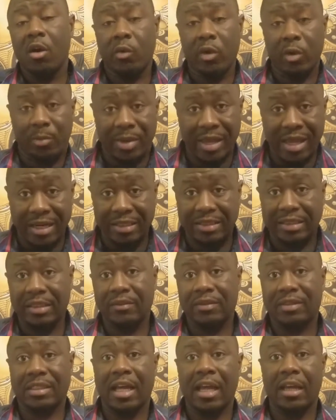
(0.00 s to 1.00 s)
a
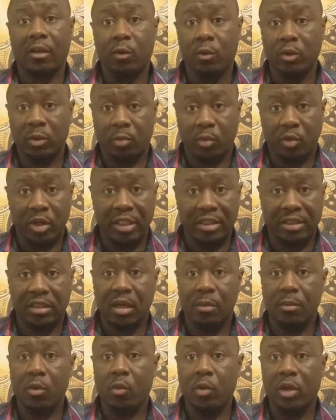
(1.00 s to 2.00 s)
repetitive cycle, spring,
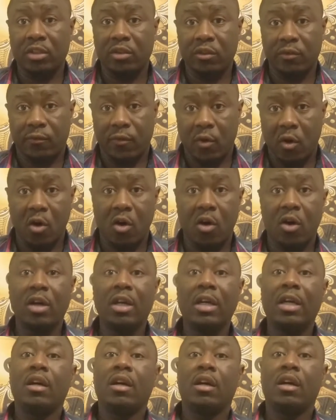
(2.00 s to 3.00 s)
summer, winter,
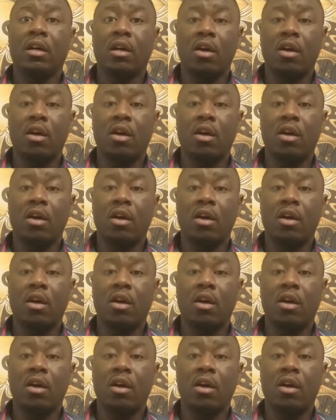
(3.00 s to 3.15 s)
fall,